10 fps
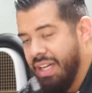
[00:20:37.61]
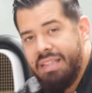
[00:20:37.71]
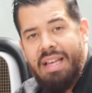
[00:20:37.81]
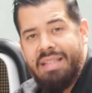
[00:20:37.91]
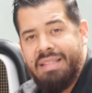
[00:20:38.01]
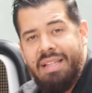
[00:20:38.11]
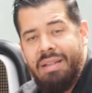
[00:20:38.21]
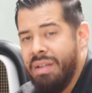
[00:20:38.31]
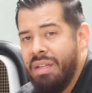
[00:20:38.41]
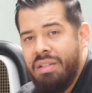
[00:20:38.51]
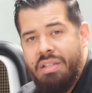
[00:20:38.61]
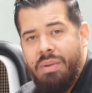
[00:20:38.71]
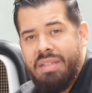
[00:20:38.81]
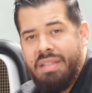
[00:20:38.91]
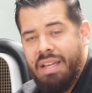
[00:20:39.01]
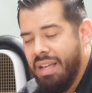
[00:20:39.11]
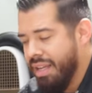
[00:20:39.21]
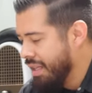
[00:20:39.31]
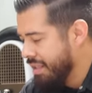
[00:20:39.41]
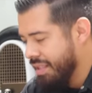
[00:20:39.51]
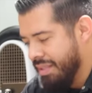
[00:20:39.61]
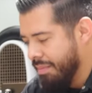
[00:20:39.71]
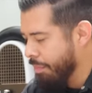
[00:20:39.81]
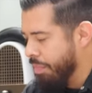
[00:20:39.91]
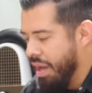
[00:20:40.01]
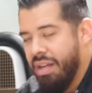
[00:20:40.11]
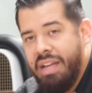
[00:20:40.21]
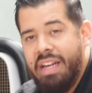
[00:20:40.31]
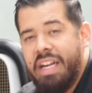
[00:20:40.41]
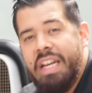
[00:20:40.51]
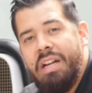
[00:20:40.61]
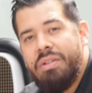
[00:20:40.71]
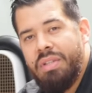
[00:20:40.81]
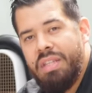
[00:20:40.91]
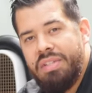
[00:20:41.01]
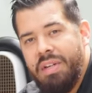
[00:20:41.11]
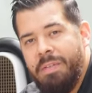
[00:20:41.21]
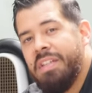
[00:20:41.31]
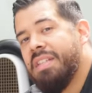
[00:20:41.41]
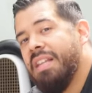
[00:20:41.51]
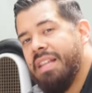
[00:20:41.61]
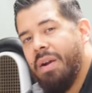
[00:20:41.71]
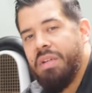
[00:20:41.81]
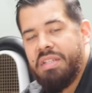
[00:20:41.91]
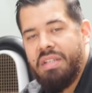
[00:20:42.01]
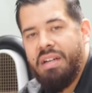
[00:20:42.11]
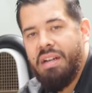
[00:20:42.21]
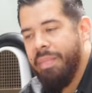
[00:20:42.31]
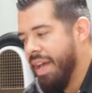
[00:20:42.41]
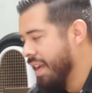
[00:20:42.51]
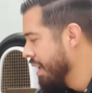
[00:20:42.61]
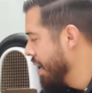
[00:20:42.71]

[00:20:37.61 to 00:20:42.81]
gonna let that sit, do its thing, just bond and adhere to the surface, and then we're just gonna come back,